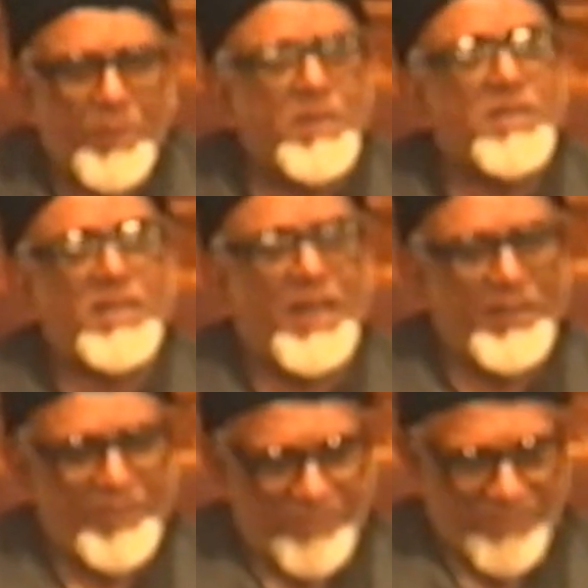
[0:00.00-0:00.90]
I go to the
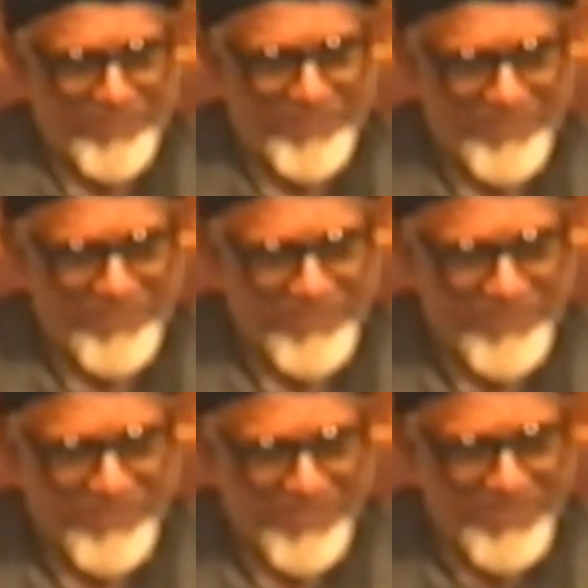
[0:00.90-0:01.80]
Kabristan,
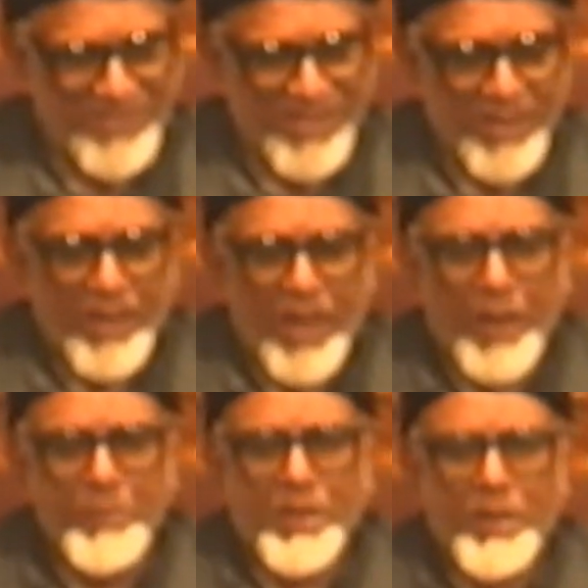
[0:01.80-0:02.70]
Hmm?
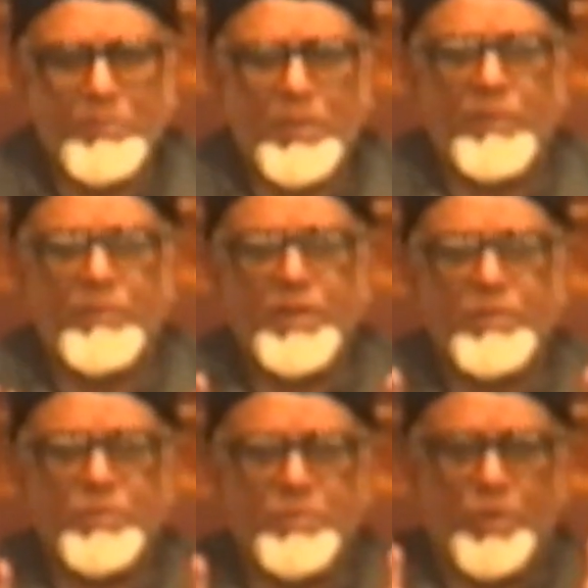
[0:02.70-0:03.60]
I
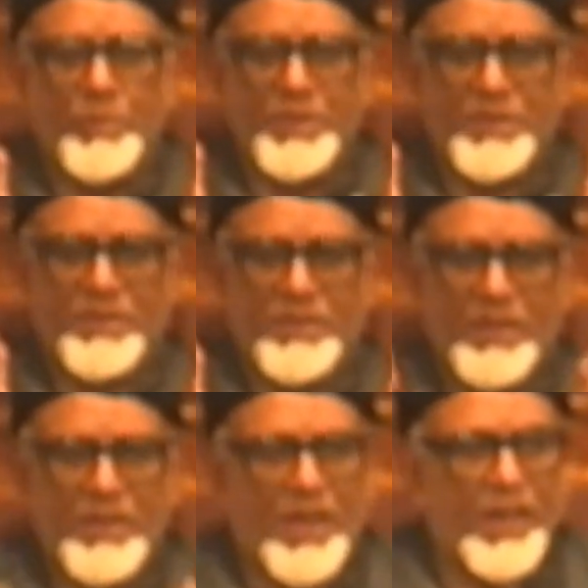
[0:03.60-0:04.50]
become a very good
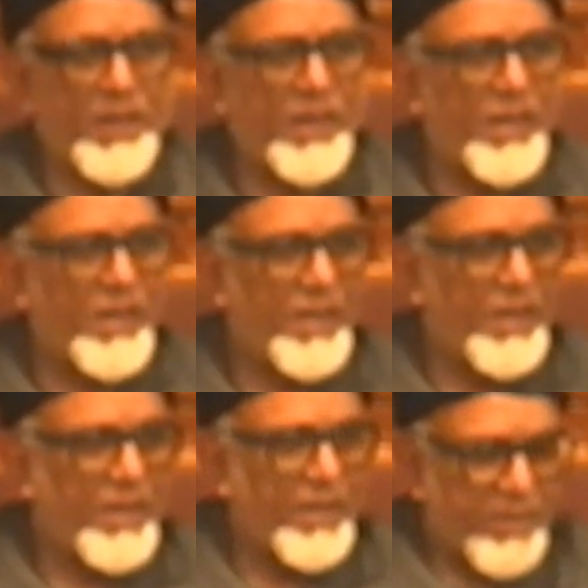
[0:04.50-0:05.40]
mu'min. Ya
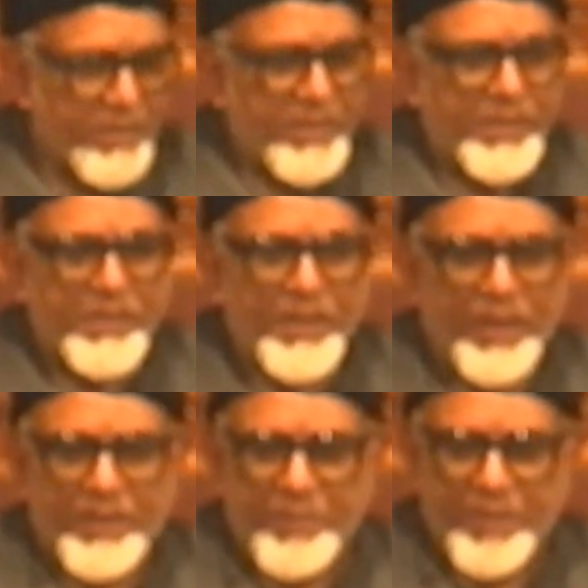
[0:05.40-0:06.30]
Allah.
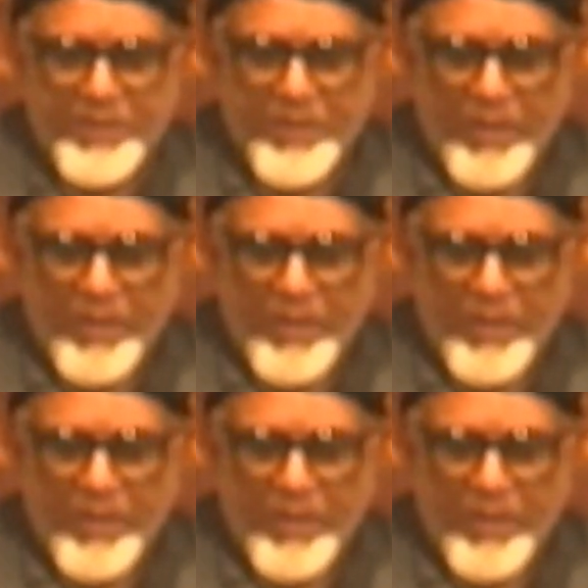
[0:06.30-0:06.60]
This is the